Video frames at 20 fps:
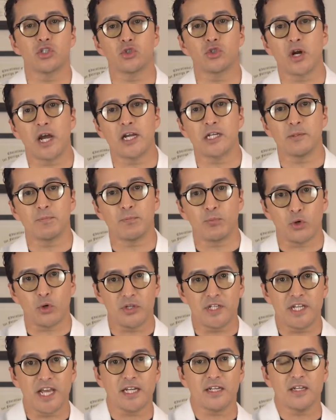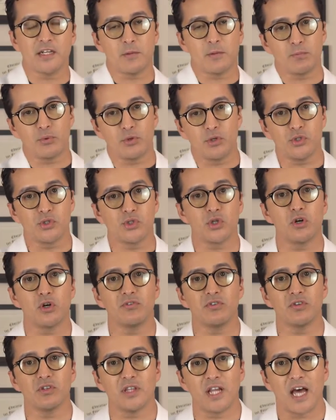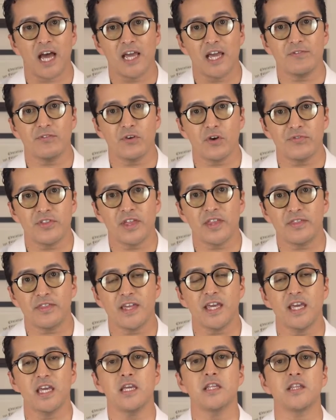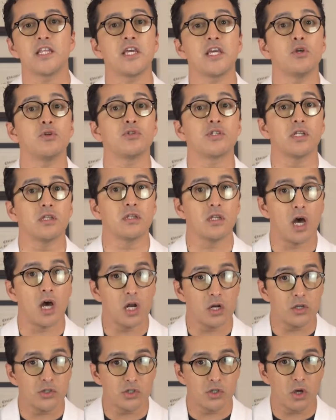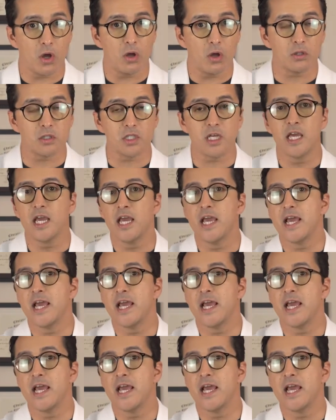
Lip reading: try to protect it and preserve the life of the thing, they use a lot of salt.